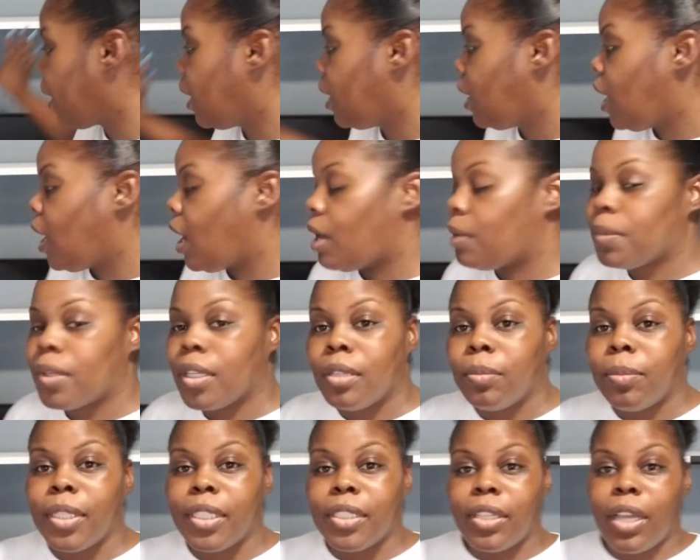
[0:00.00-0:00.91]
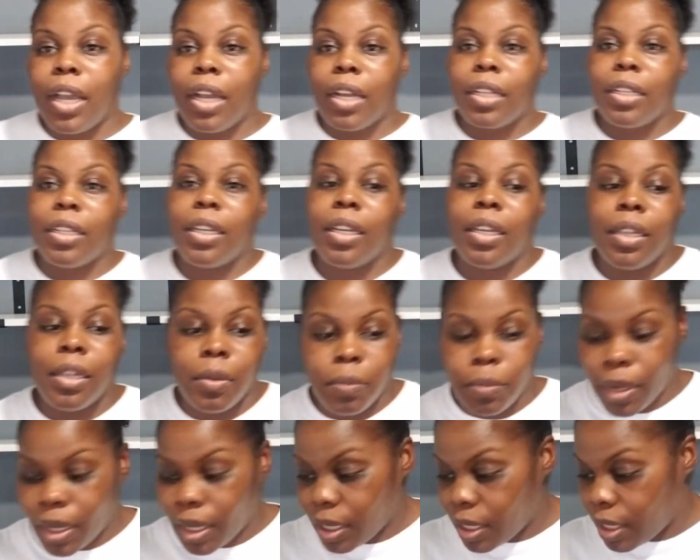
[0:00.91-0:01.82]
I'm gonna be tackling
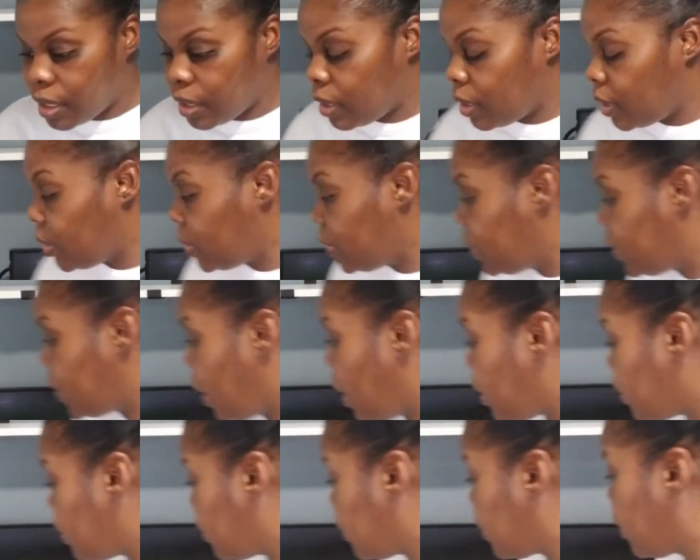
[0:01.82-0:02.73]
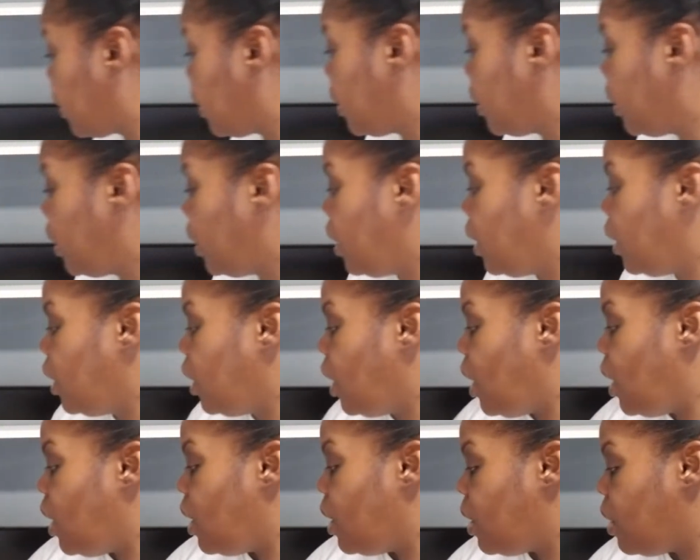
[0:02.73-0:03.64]
my desk.
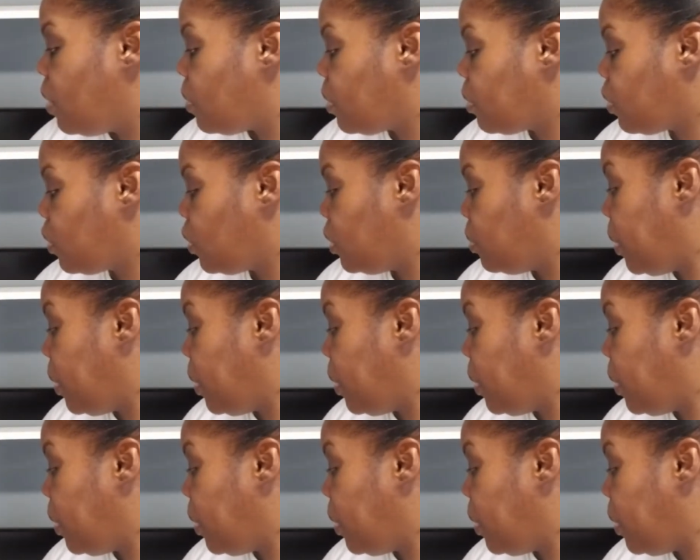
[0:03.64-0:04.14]
I'm going to be